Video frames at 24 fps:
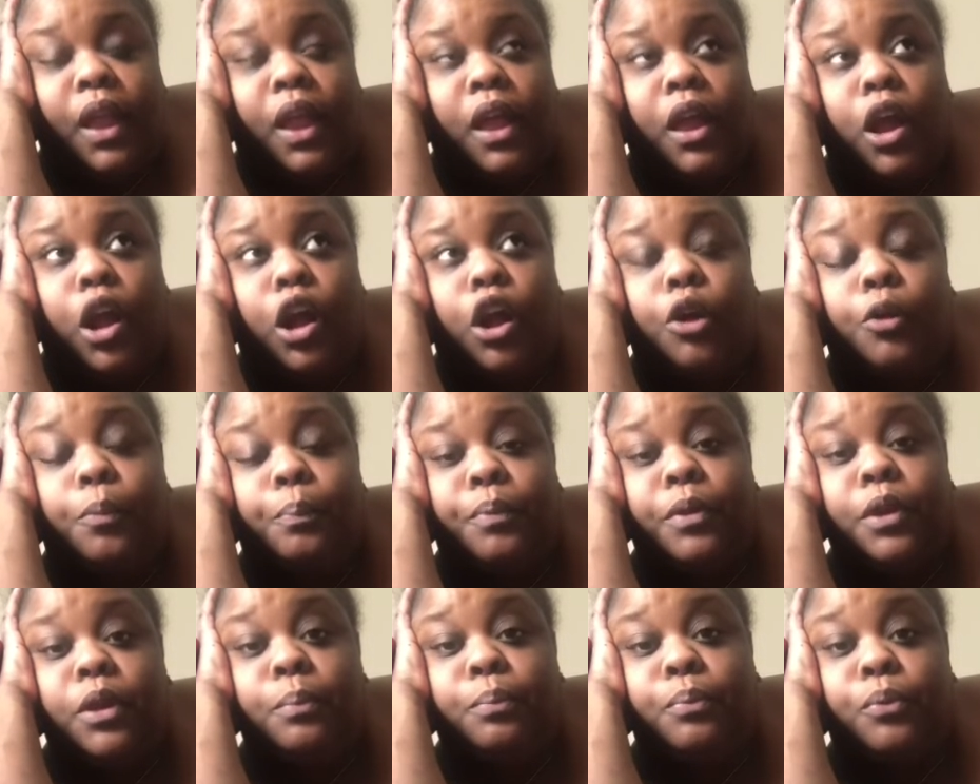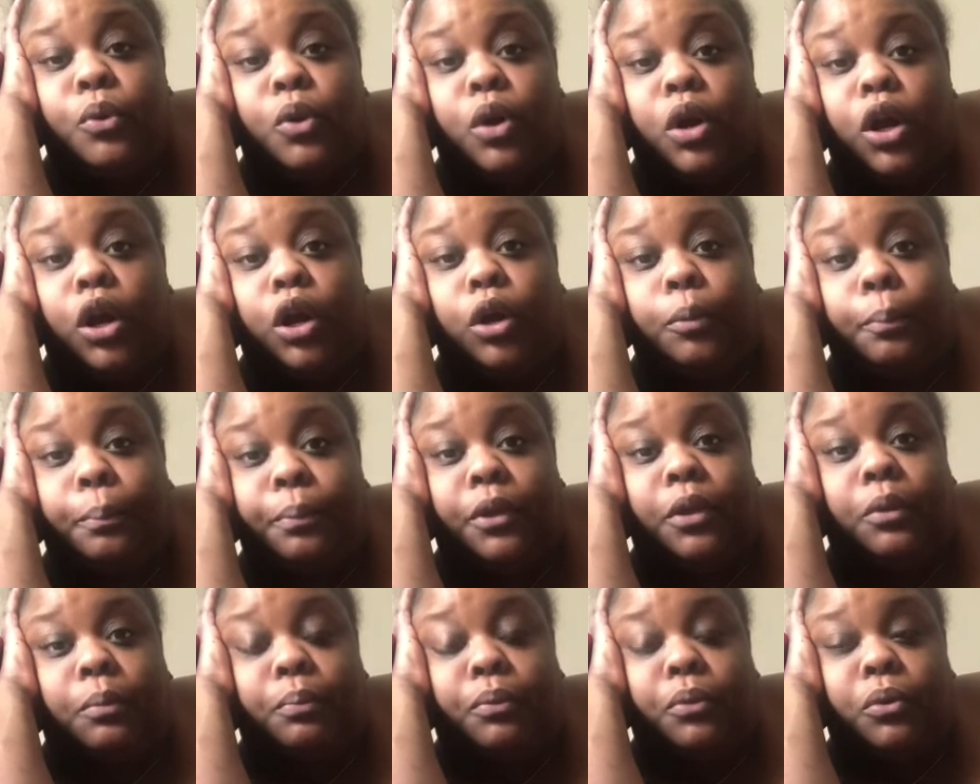and hurt people hurt
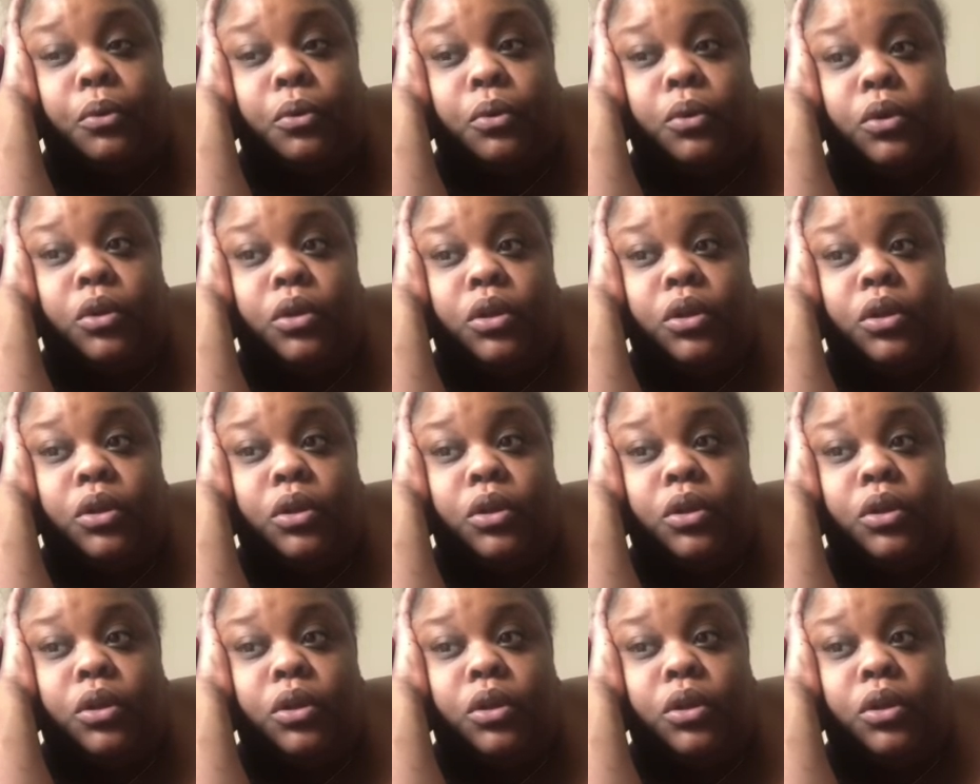people.